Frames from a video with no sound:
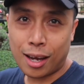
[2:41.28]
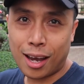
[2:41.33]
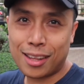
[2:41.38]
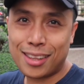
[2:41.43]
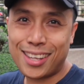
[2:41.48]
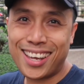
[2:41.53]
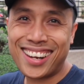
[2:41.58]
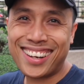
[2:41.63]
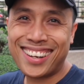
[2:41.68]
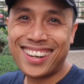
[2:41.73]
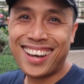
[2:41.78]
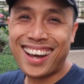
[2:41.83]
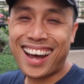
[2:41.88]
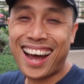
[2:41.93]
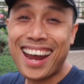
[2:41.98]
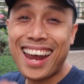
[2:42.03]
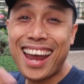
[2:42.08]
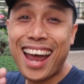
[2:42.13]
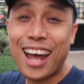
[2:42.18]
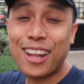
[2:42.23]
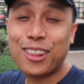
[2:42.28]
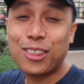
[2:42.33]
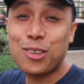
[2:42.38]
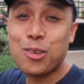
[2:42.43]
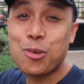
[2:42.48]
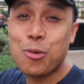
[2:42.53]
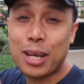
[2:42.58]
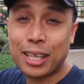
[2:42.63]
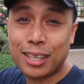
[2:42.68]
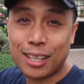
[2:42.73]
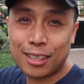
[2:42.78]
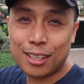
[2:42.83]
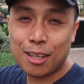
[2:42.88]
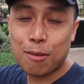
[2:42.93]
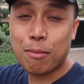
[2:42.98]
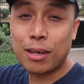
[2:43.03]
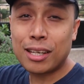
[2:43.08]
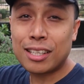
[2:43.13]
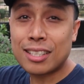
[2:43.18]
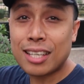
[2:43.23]
And then I had to wait
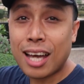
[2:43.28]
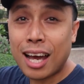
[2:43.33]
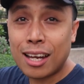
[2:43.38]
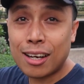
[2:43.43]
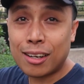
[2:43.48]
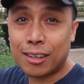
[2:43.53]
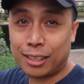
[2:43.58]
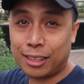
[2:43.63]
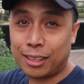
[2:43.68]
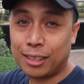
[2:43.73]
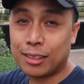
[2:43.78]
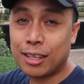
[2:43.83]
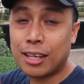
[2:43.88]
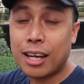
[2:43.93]
until my salary.